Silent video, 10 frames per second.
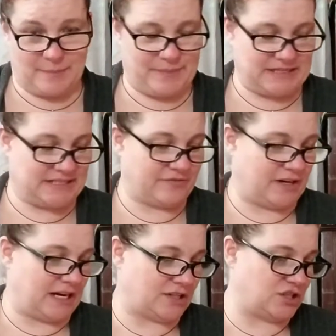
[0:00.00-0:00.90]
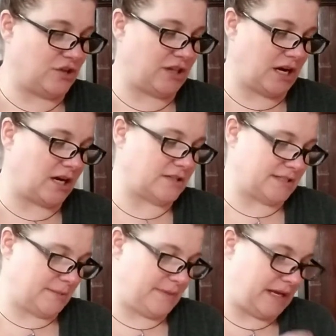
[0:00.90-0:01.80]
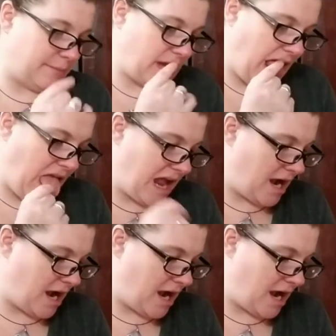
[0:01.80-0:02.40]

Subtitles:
bit different. I'll show you the cards in a minute, but